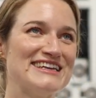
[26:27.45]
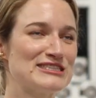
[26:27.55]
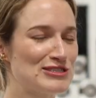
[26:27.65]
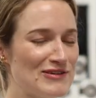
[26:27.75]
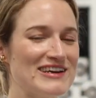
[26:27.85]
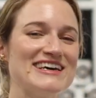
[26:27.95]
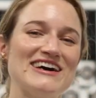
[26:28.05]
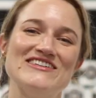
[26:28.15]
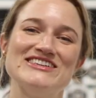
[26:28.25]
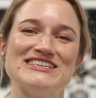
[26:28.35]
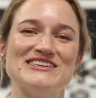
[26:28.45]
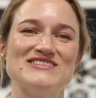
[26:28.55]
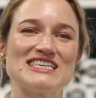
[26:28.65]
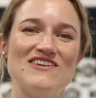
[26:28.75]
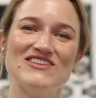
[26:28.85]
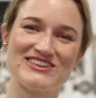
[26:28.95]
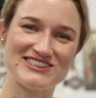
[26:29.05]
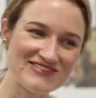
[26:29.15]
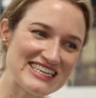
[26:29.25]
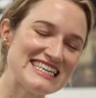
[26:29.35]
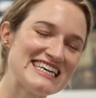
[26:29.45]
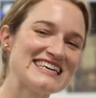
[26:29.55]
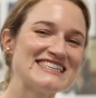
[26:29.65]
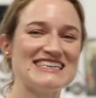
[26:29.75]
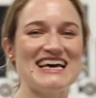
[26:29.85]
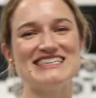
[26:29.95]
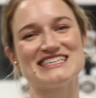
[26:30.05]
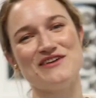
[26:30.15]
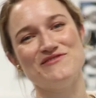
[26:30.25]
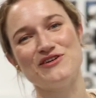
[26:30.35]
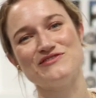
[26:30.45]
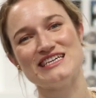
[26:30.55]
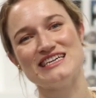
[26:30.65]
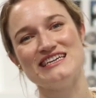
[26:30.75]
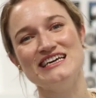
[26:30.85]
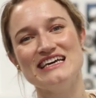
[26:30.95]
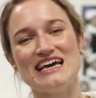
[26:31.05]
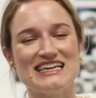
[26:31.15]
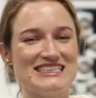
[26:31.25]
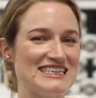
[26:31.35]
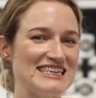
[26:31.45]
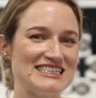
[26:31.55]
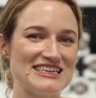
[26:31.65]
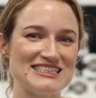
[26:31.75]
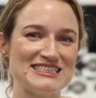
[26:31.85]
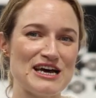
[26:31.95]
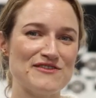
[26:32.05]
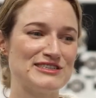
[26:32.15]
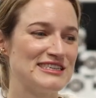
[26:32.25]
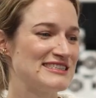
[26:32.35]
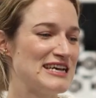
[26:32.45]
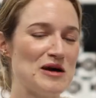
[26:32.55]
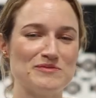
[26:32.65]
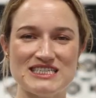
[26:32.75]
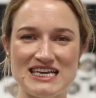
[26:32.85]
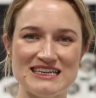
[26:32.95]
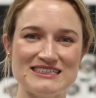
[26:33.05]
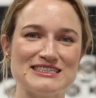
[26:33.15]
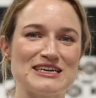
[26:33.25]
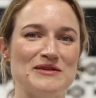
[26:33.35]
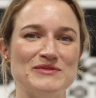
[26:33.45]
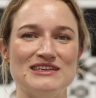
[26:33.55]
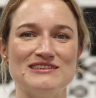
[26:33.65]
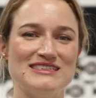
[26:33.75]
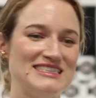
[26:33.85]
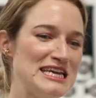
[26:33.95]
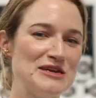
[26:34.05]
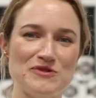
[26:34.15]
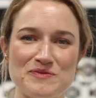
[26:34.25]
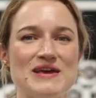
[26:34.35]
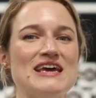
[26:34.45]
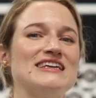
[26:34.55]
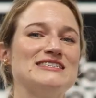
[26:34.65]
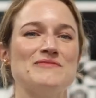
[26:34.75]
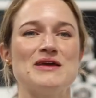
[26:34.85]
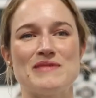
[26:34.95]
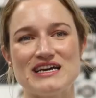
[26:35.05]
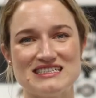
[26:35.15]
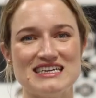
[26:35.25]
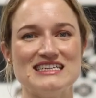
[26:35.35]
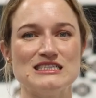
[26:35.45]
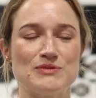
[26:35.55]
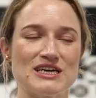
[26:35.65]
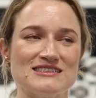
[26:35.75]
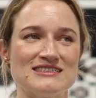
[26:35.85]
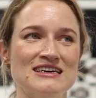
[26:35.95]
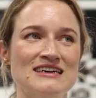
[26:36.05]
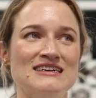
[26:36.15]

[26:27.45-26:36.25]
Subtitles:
strongly encouraging them to come along to readings and to get involved in editing each other's stuff, to set up zines, to come and zine with me, to make magazines, because